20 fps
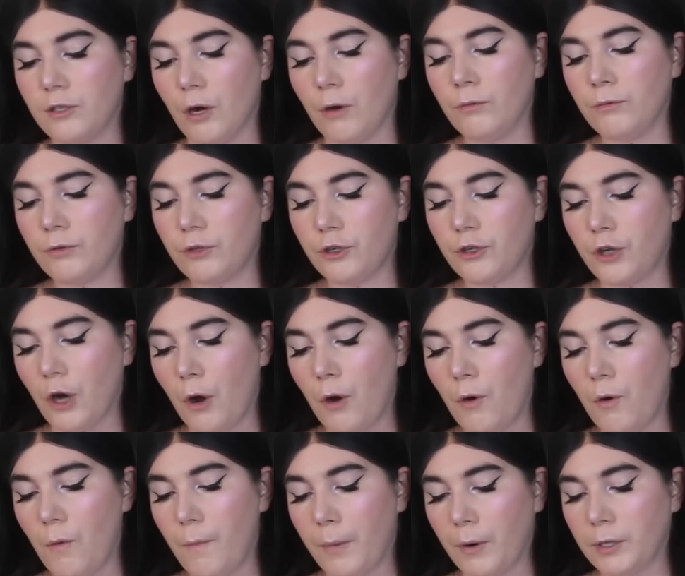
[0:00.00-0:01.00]
don't
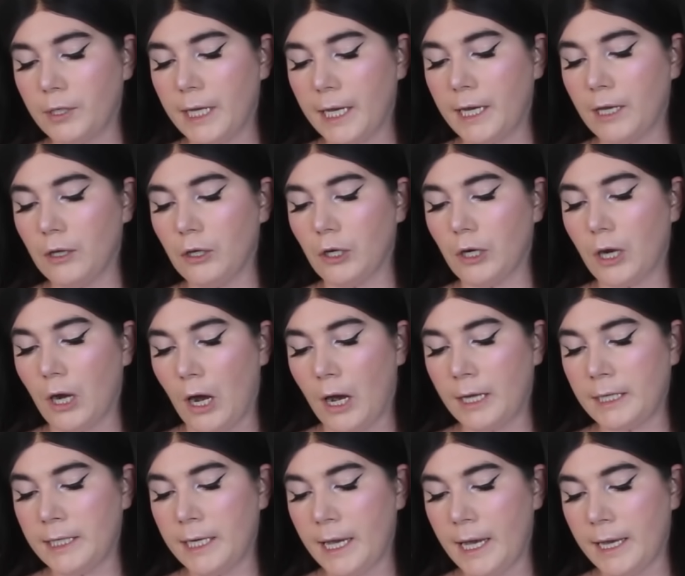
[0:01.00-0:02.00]
show particular
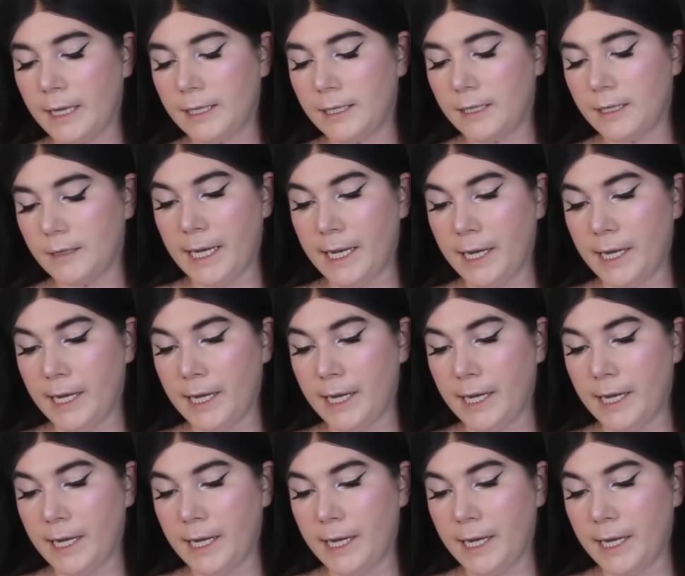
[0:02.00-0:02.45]
context.